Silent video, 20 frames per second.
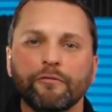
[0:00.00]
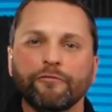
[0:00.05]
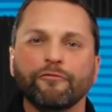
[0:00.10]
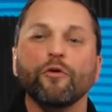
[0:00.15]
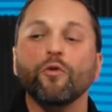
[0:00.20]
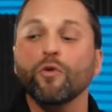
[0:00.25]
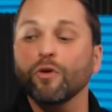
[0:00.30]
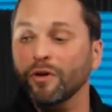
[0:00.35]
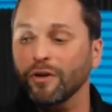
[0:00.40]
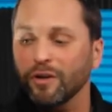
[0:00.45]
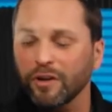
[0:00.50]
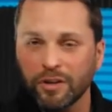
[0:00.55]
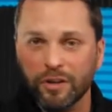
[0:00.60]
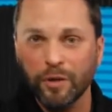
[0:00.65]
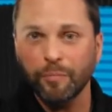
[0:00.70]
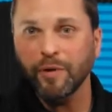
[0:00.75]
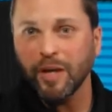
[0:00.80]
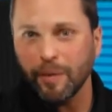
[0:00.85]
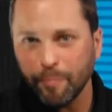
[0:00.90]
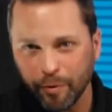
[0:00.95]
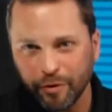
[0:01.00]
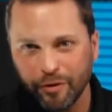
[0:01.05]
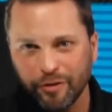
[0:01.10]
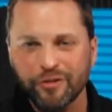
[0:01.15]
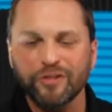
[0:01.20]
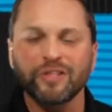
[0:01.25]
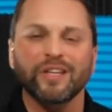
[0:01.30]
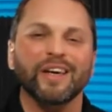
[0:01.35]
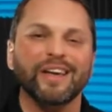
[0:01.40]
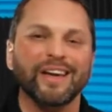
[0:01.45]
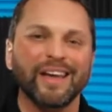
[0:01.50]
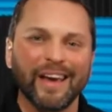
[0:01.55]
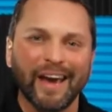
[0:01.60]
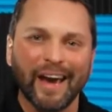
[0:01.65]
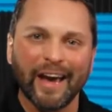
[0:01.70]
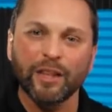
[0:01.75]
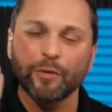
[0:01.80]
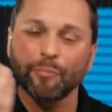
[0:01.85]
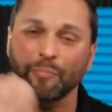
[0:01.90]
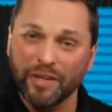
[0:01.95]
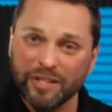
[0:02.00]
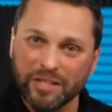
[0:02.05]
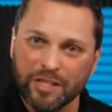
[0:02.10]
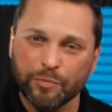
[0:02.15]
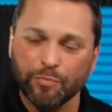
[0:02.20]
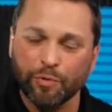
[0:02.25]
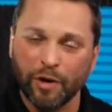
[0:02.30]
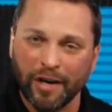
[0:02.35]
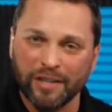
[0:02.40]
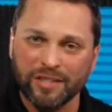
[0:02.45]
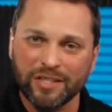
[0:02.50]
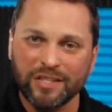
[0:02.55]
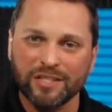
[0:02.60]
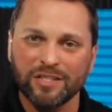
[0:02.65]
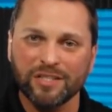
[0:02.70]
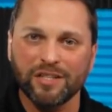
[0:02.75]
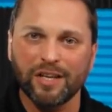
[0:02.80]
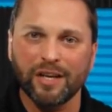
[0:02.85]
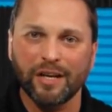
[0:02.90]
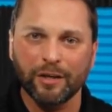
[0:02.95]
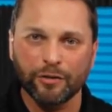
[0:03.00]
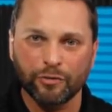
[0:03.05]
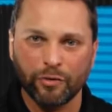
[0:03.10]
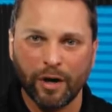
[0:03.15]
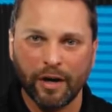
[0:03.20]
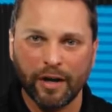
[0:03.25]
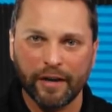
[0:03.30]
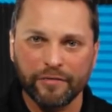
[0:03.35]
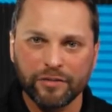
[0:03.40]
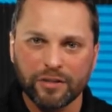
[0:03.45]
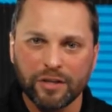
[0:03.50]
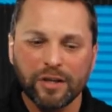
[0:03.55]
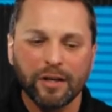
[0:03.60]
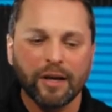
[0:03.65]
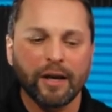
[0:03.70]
for the people using it and the business processes that it drives,